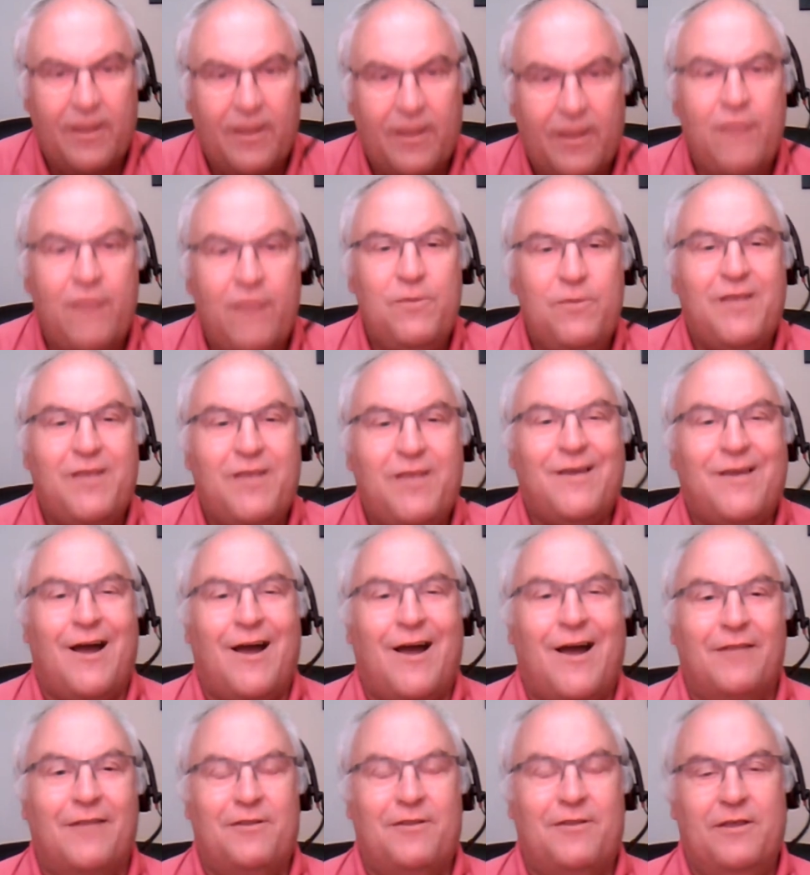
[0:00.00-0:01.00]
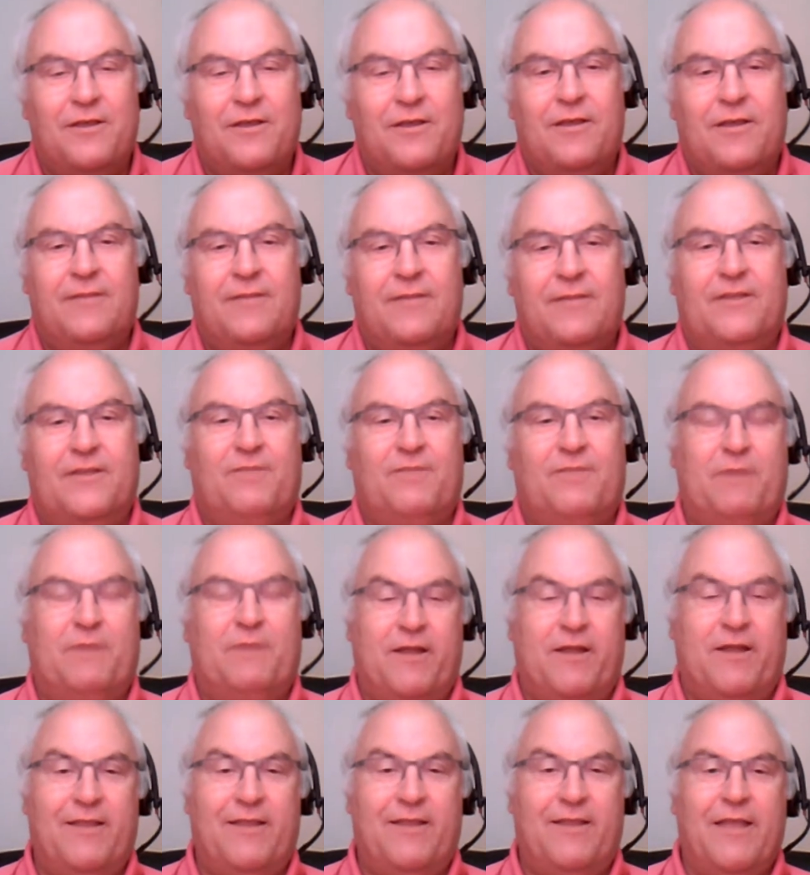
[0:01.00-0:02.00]
And we cut the
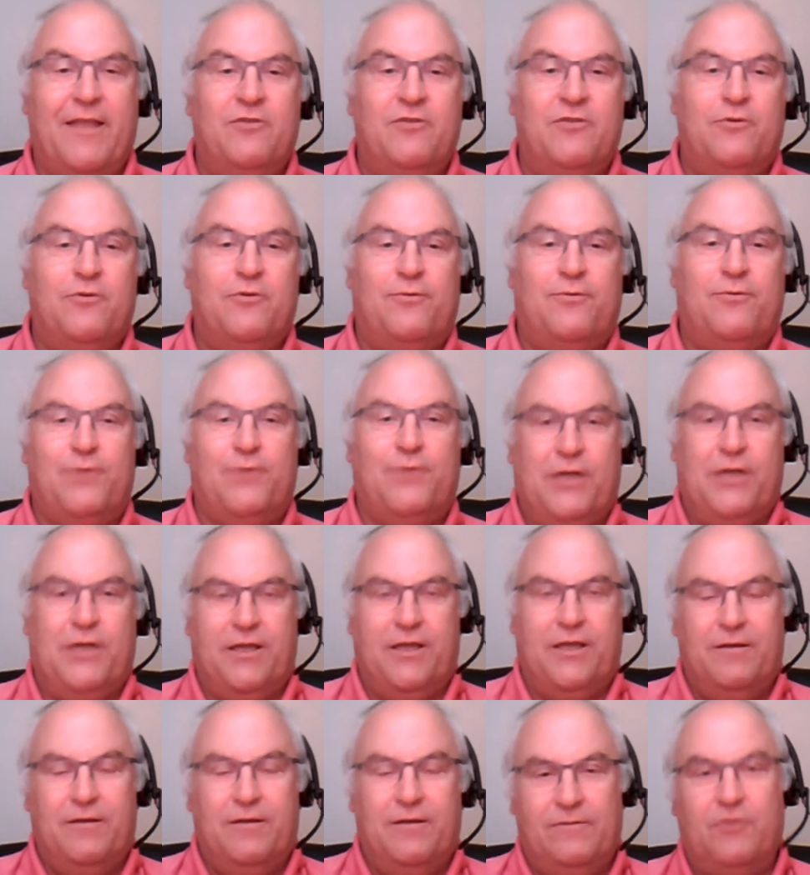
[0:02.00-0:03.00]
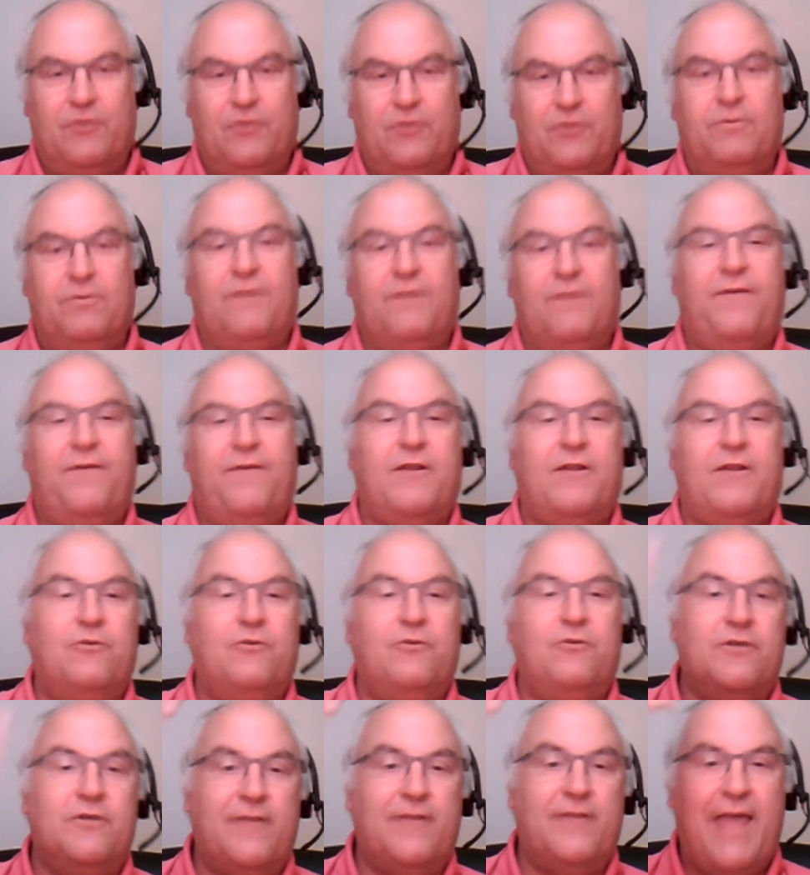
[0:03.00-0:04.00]
spirit into 3, which we refer
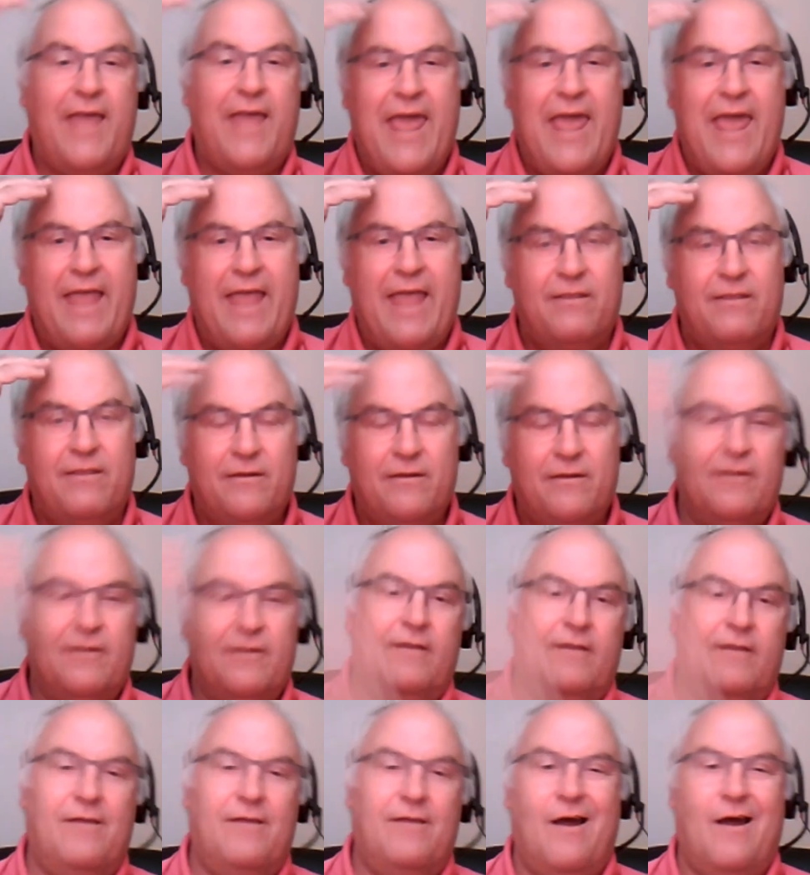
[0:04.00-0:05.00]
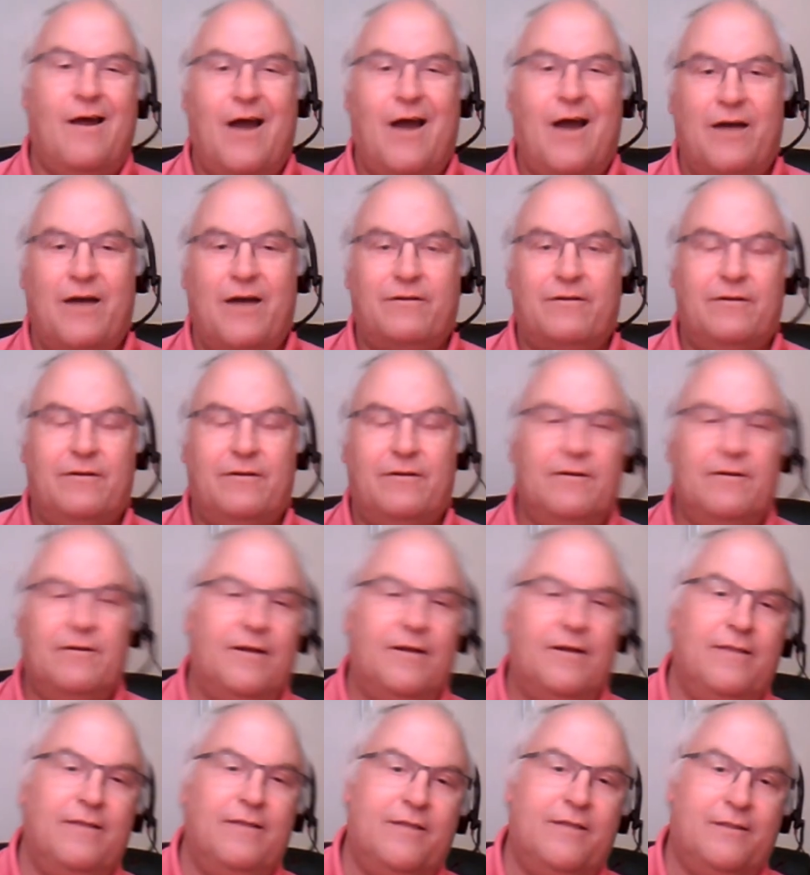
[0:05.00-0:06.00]
to as the head, the heart,
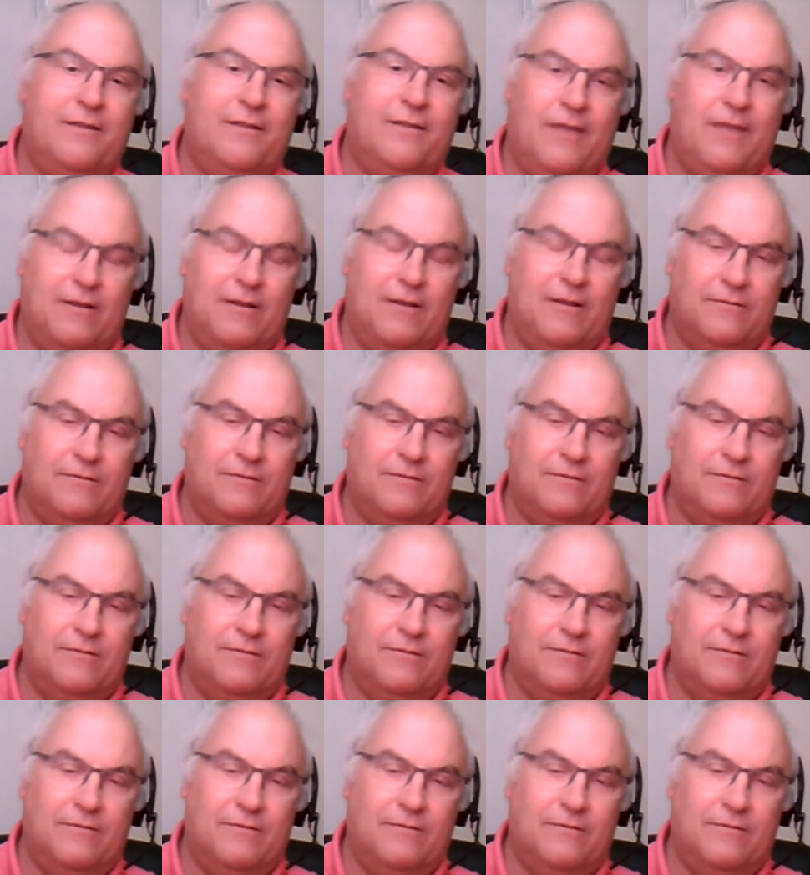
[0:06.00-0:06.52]
and the tail.